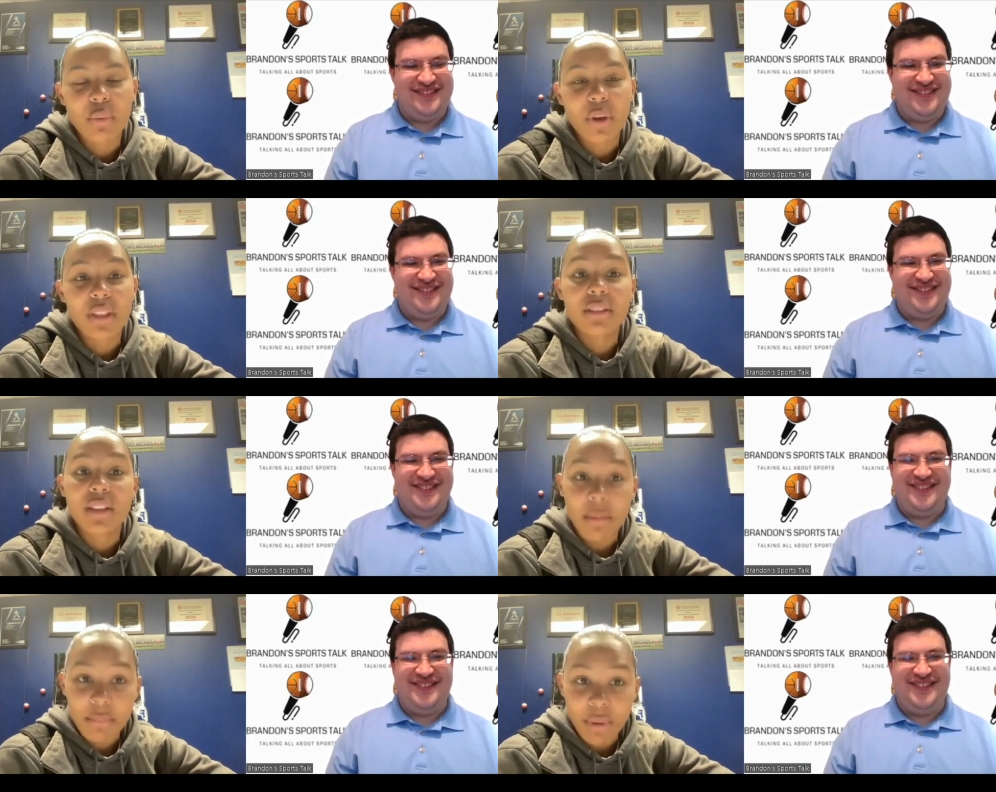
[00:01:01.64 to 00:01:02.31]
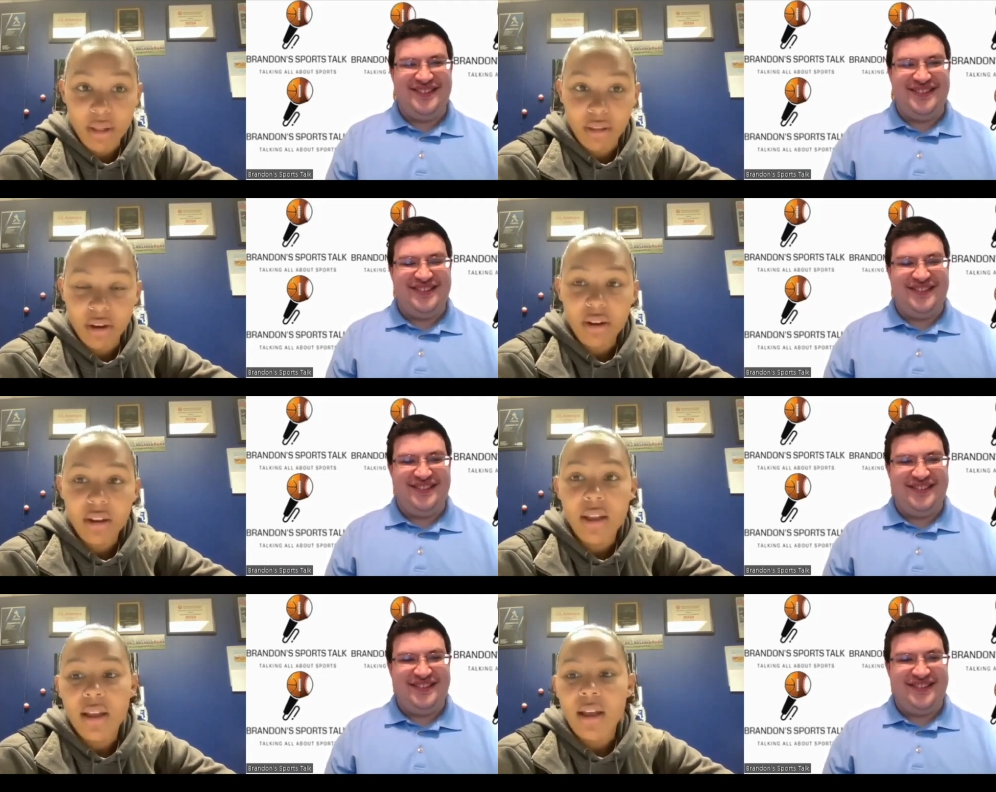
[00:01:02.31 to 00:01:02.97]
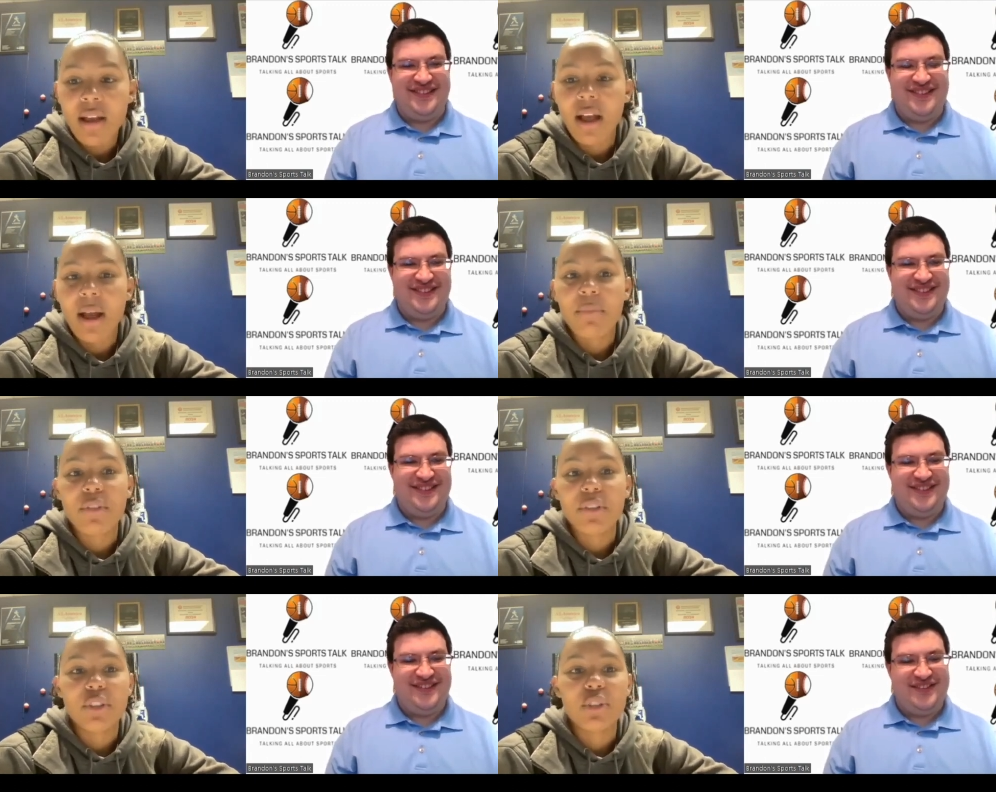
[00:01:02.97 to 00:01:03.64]
Speaker 1: with Tom Butler
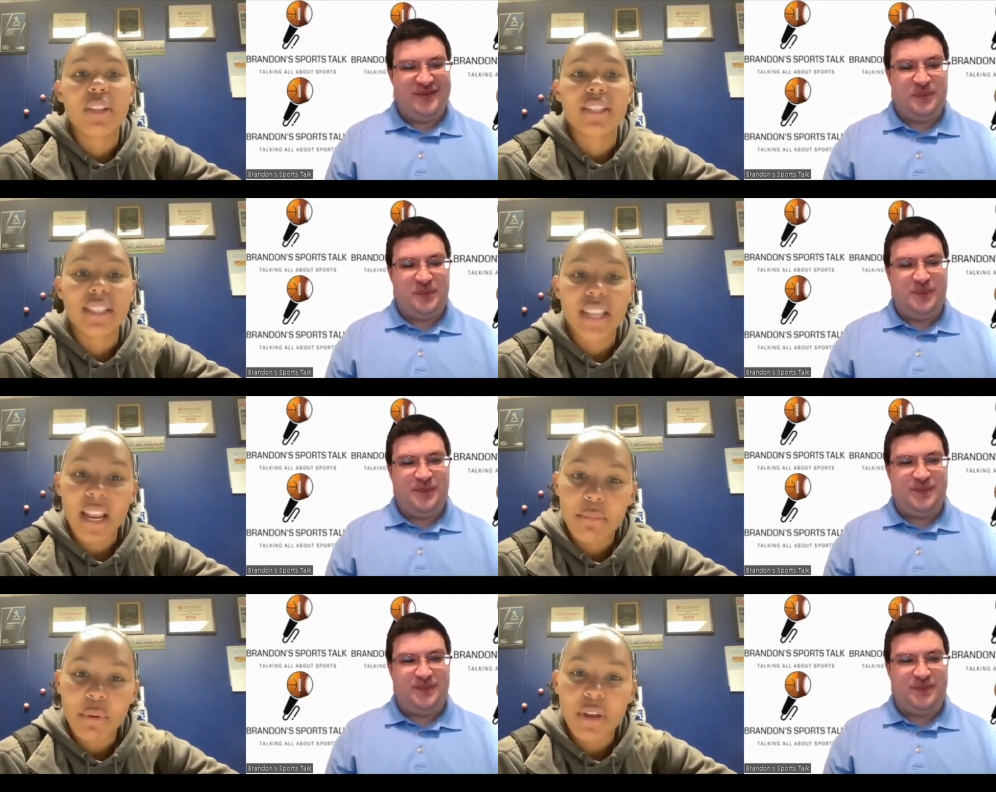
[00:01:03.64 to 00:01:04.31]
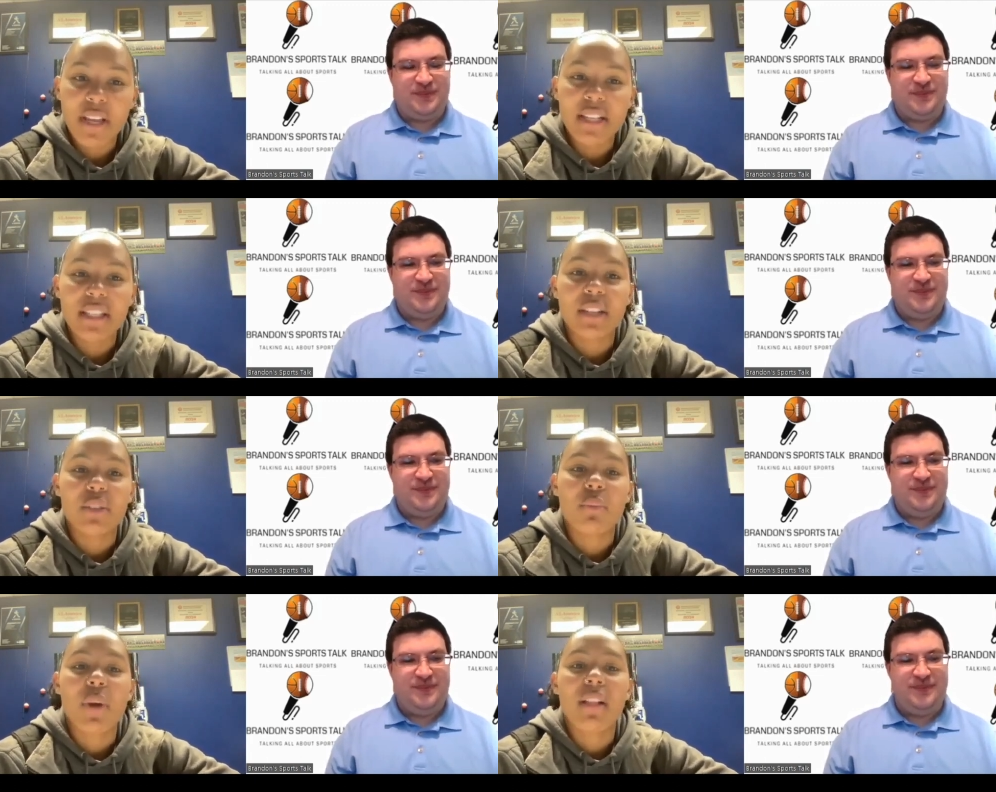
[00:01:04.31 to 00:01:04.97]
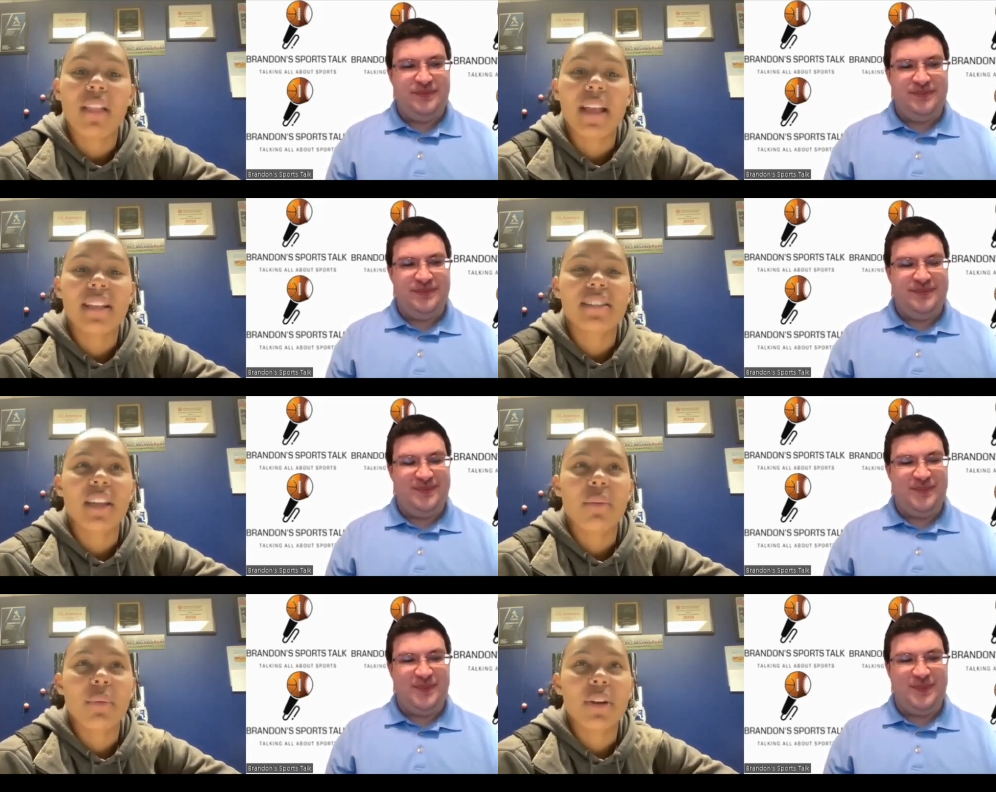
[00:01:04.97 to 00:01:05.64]
for the 2010 boys, as well
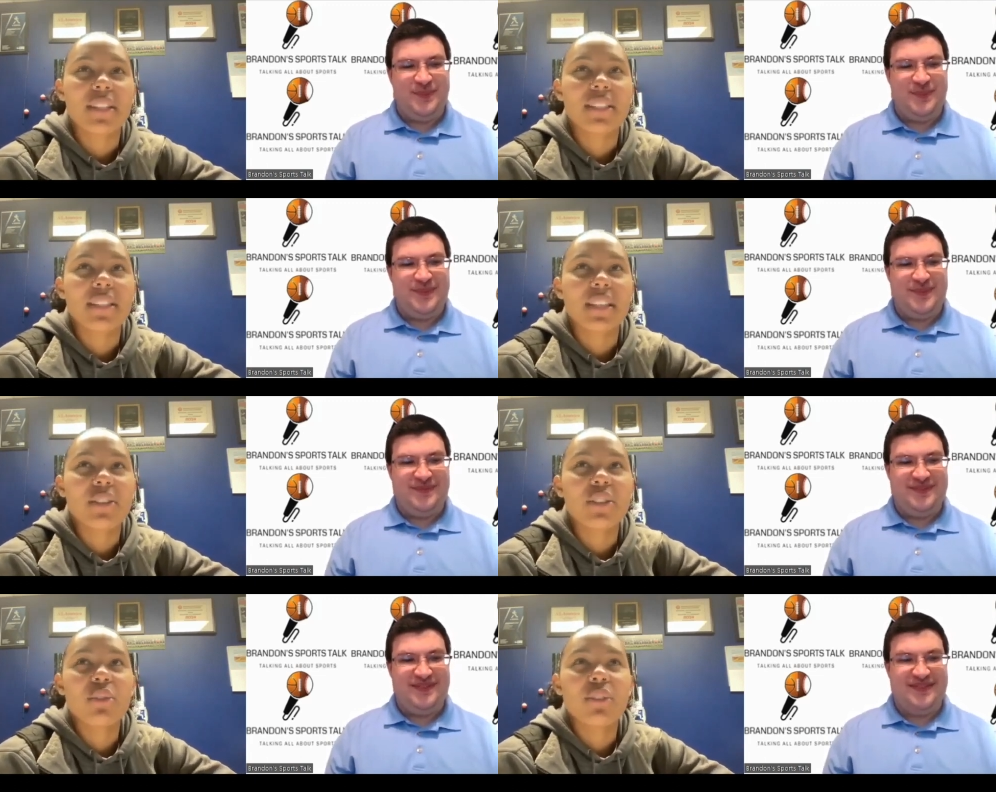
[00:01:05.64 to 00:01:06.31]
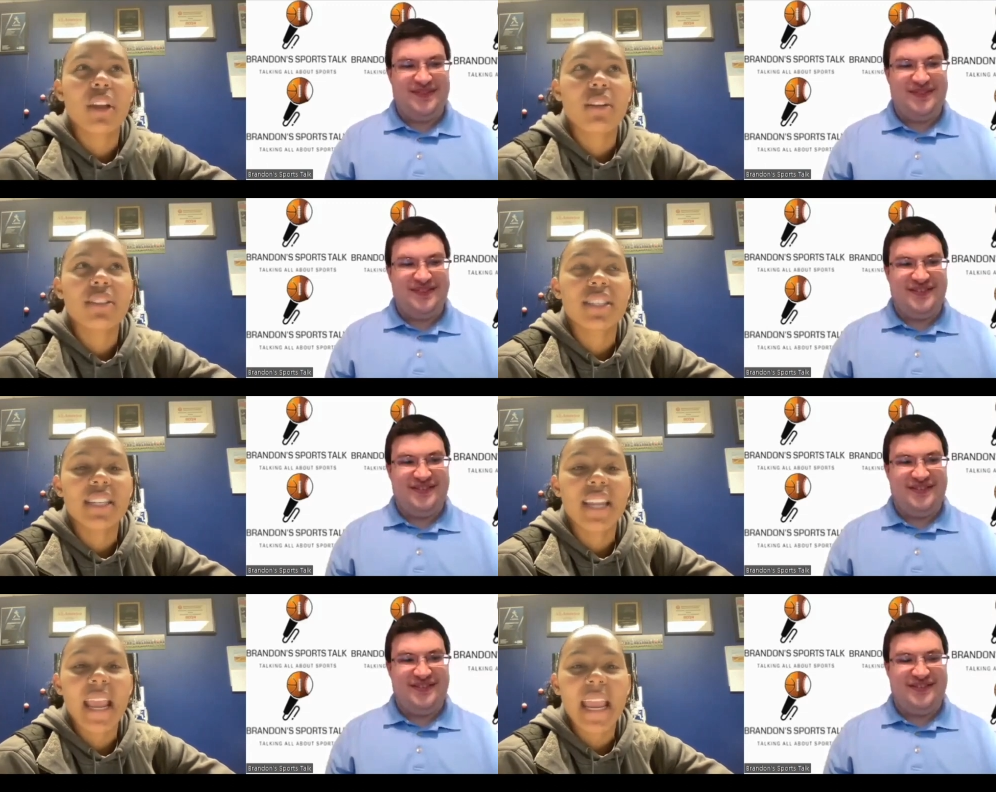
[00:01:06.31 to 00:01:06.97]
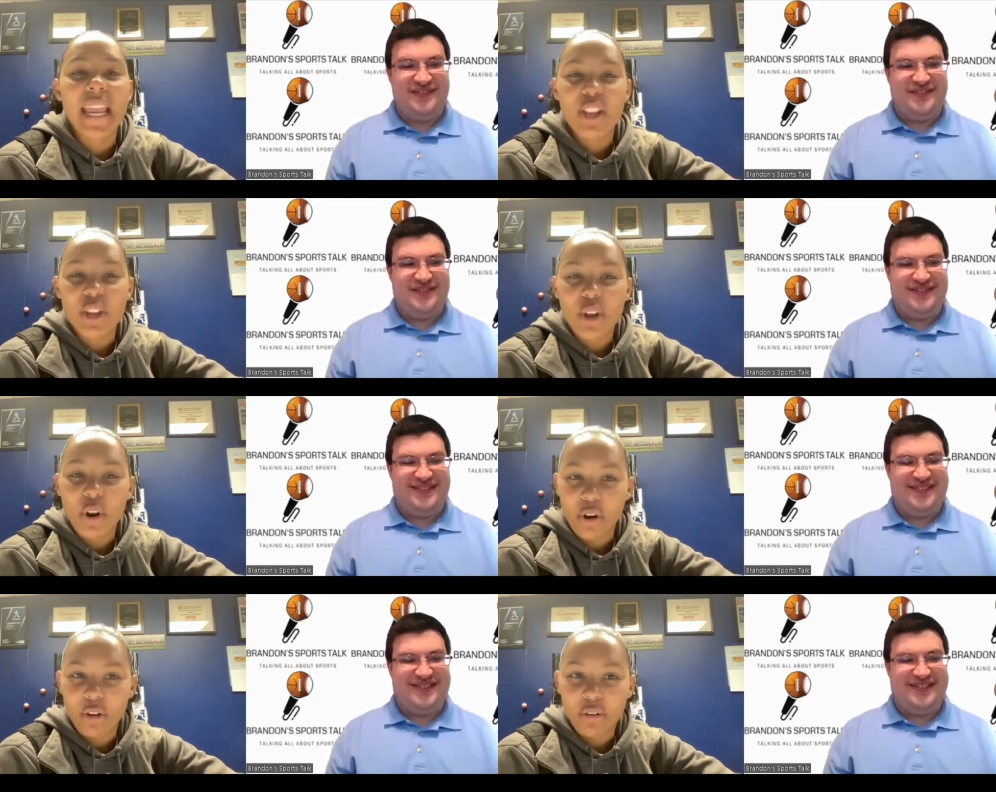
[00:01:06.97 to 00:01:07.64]
as I want to say 2008
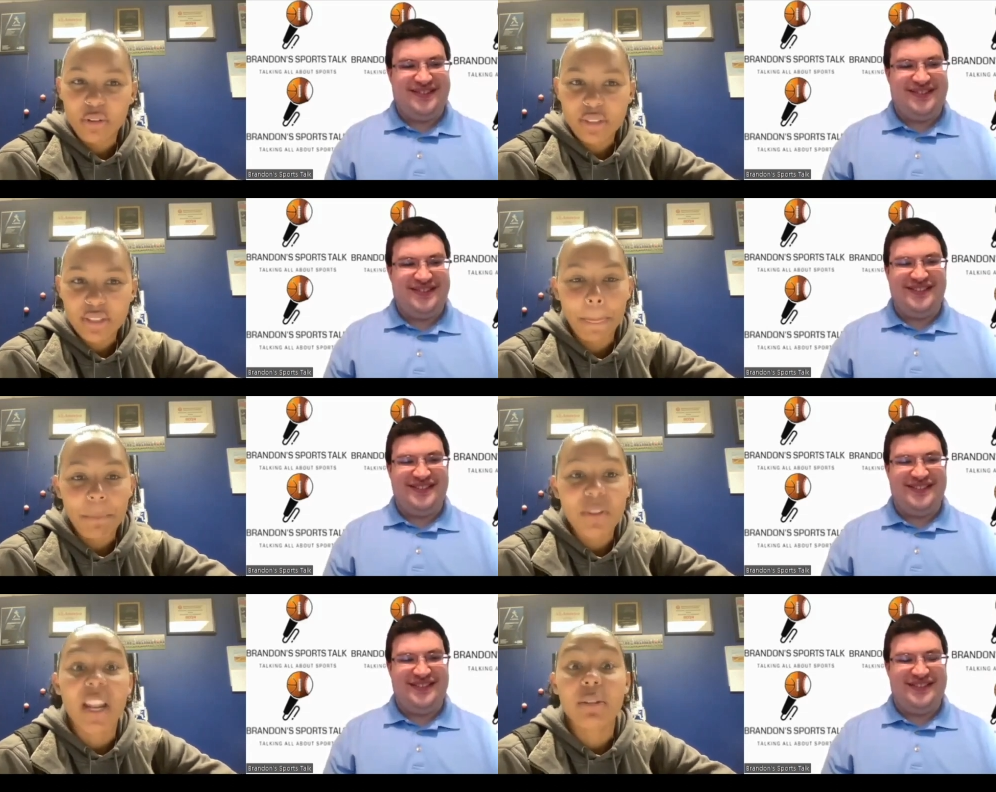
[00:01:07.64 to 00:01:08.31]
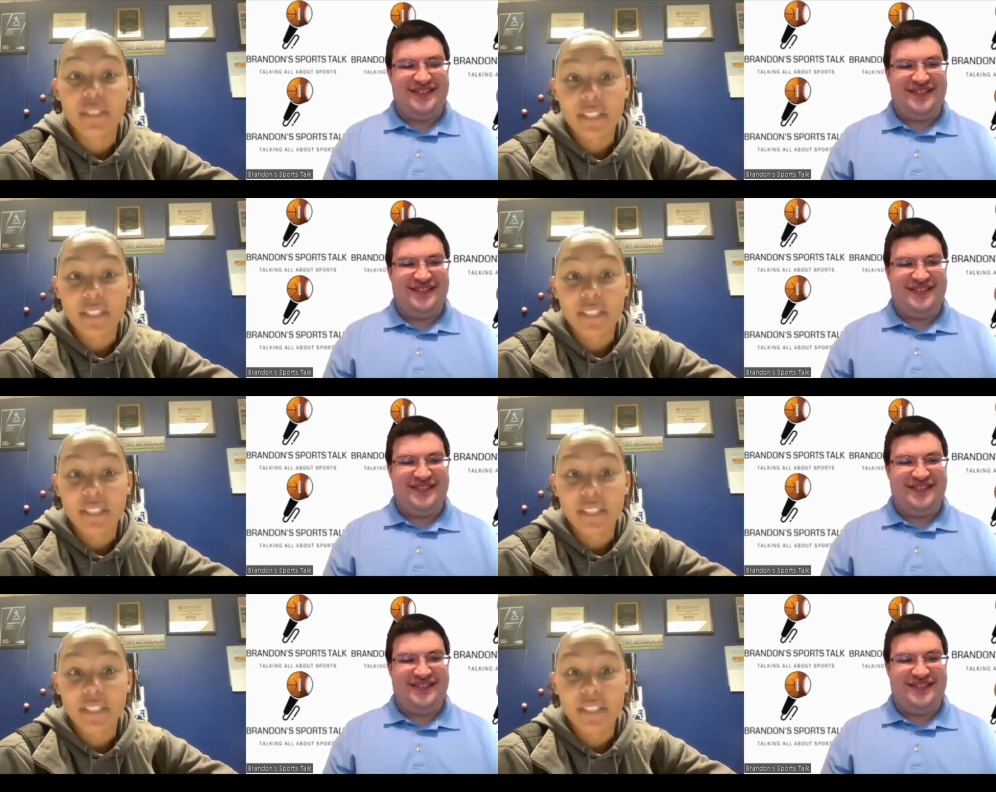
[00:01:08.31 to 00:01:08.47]
girls. And I was